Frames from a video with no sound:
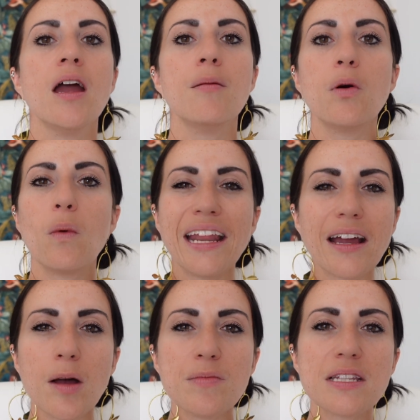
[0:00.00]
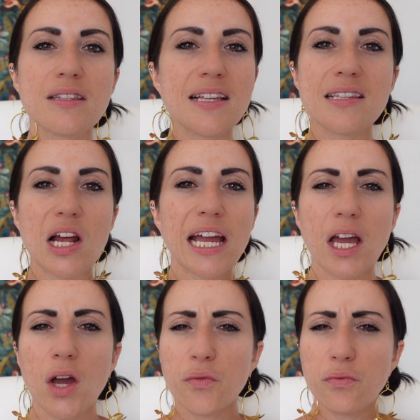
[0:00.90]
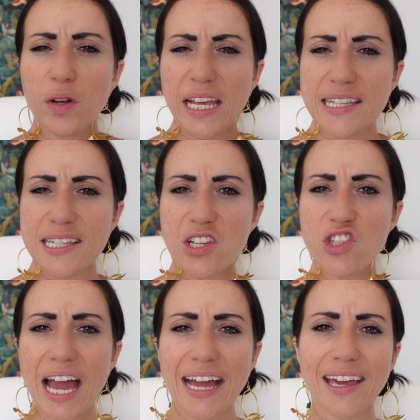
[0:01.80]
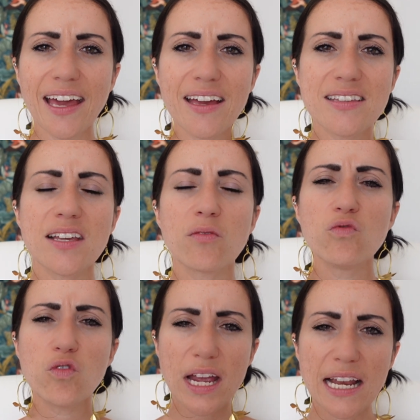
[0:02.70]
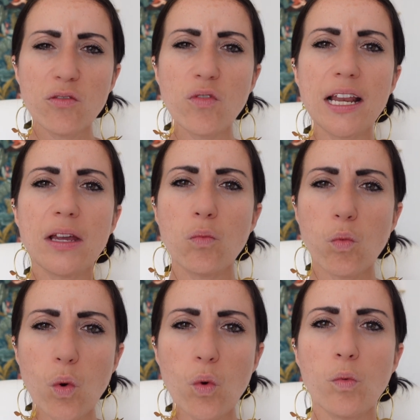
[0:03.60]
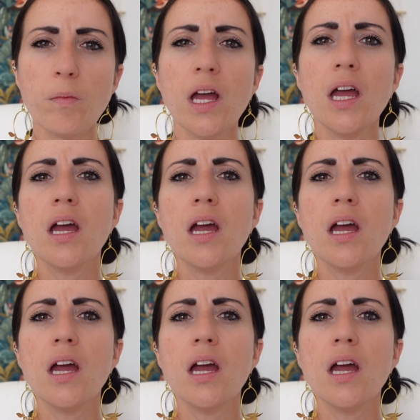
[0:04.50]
But when it comes to things like fleecy jackets and really warm